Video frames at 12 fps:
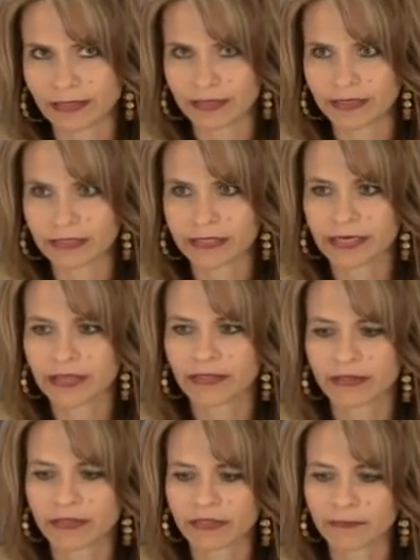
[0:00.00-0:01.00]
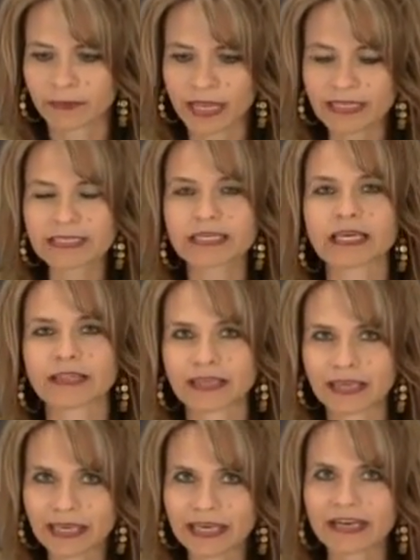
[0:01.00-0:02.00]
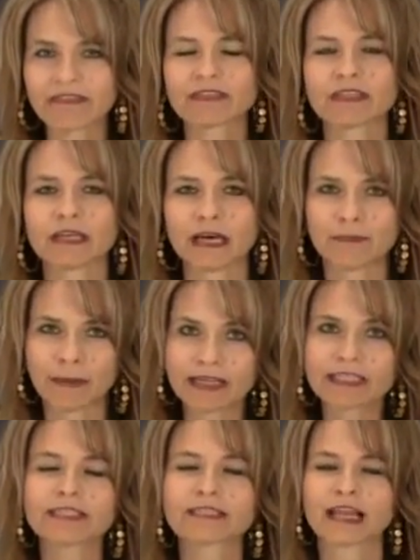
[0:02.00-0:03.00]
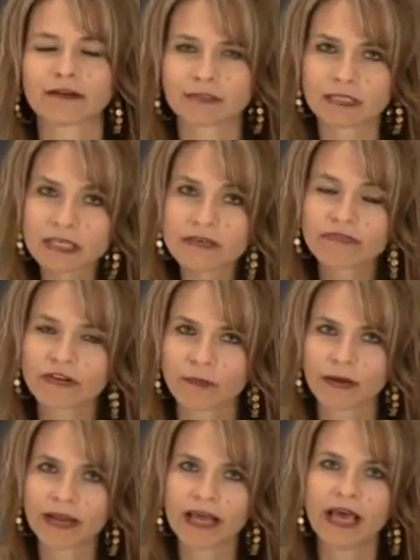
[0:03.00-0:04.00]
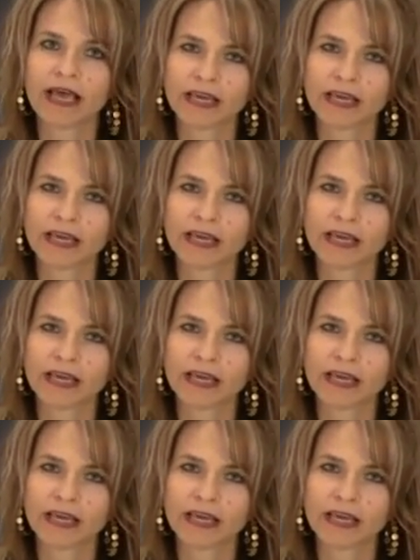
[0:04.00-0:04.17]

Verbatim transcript: the the, the blessing and the gift and the abundance that I receive from it